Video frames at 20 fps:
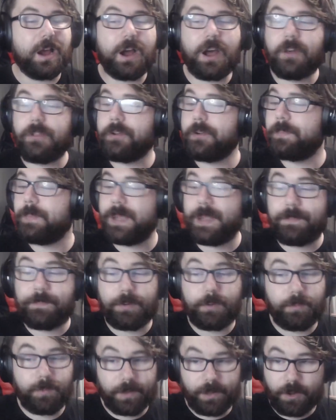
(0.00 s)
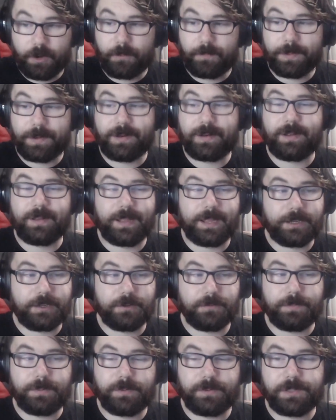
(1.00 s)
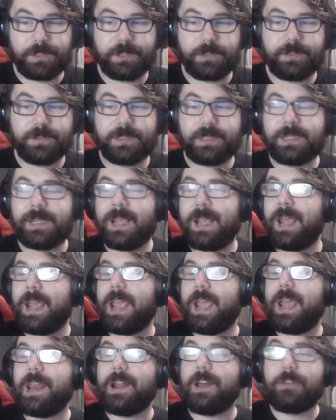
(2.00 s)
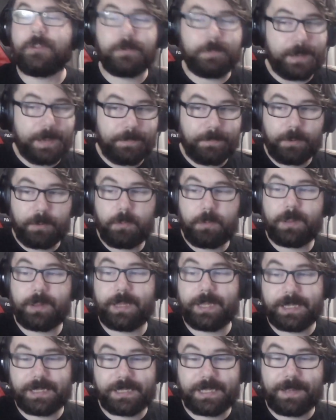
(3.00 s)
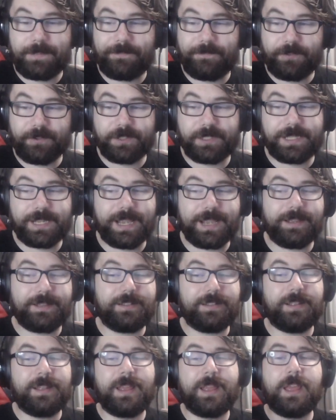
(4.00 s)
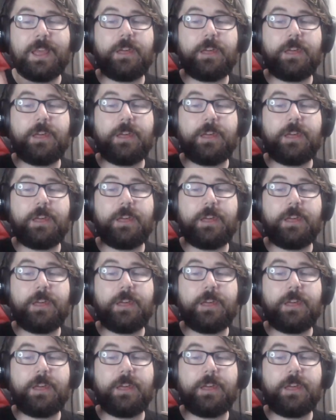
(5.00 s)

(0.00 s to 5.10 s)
Other people will open collector boosters, and other people will list them for sale.